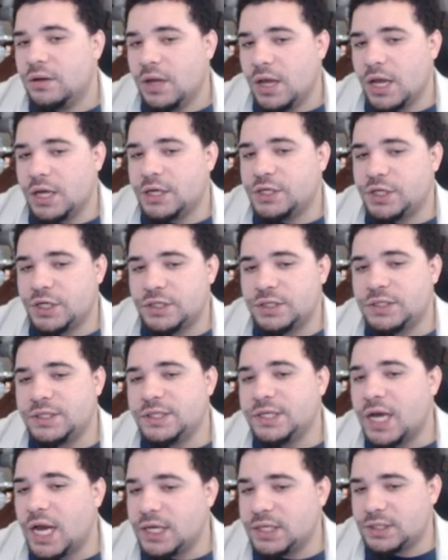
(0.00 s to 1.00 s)
It's just
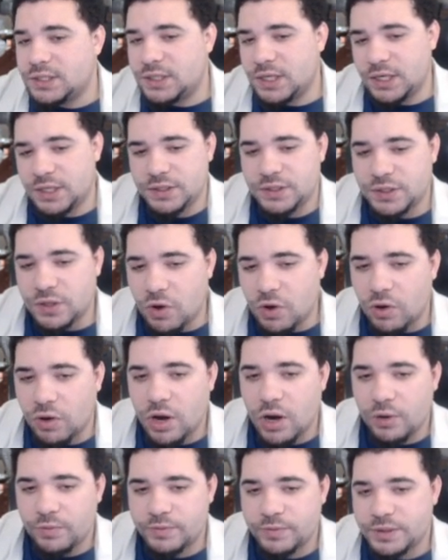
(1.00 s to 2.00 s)
nice in his stall
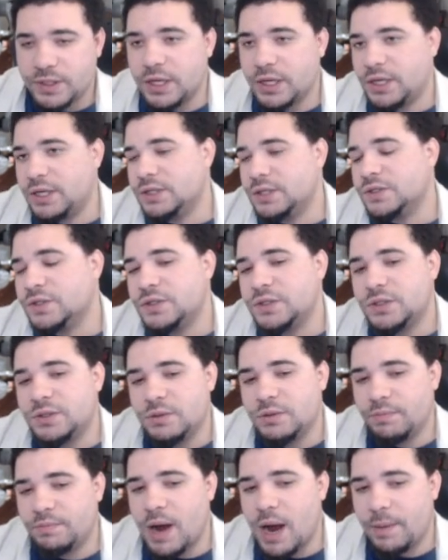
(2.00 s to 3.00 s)
comps that he can just
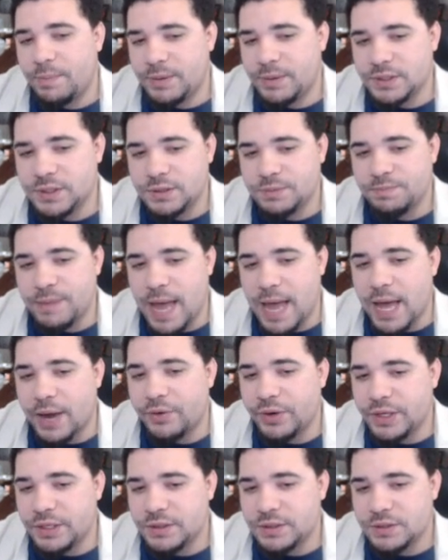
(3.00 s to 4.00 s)
pop his
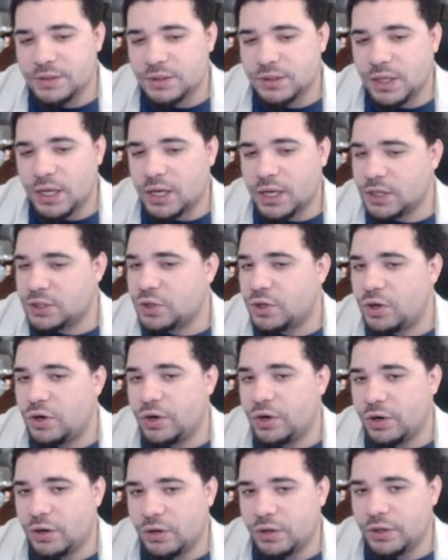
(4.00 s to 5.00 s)
batteries like a
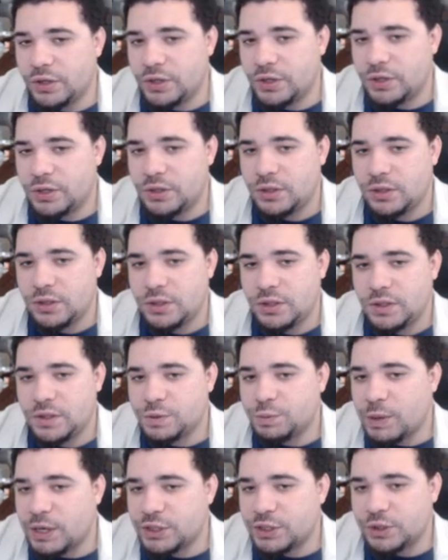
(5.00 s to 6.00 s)
turn earlier,
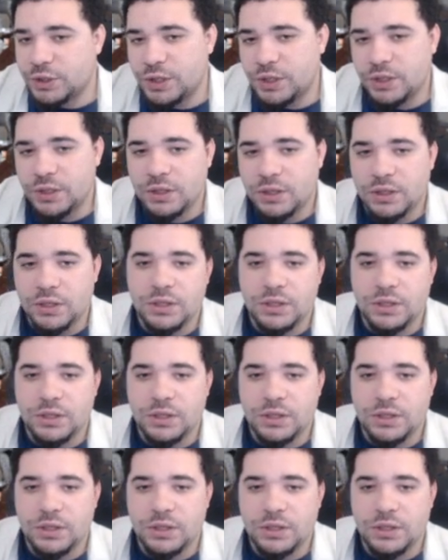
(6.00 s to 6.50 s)
especially